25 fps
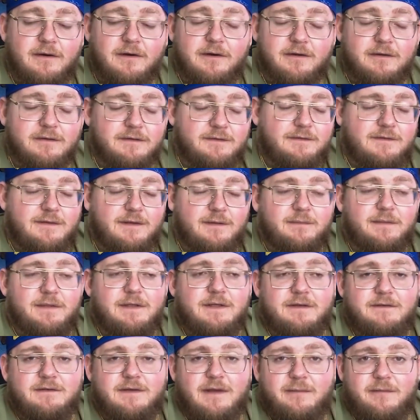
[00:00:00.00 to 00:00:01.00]
are good C&P
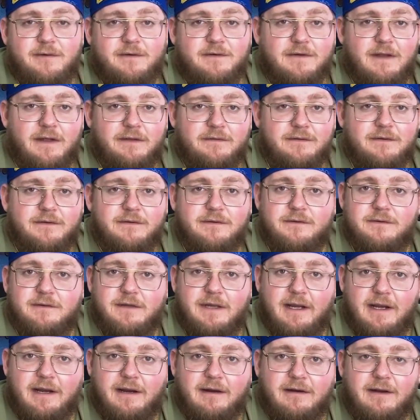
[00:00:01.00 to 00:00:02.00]
examiners out there who
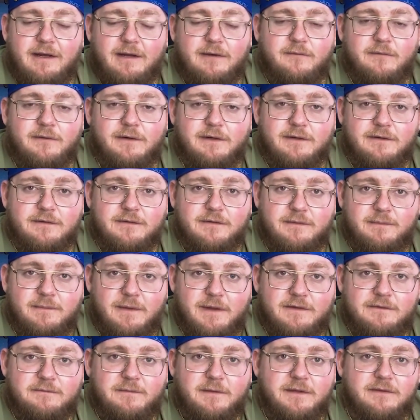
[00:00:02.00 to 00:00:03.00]
care and want to do the
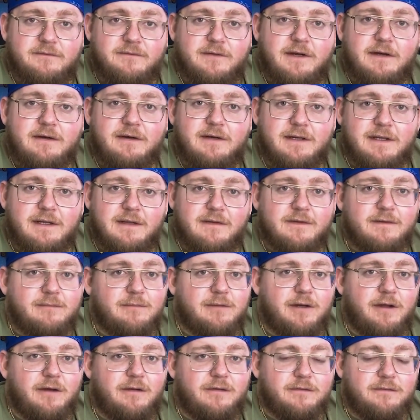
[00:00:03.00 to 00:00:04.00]
best by the veteran and get them
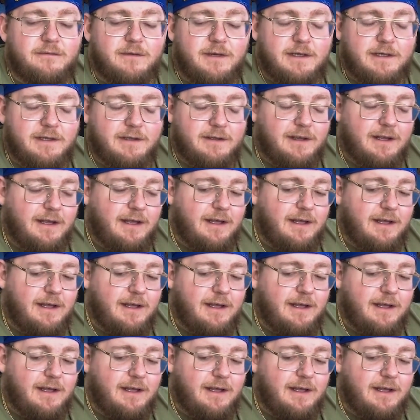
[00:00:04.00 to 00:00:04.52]
an honest rating,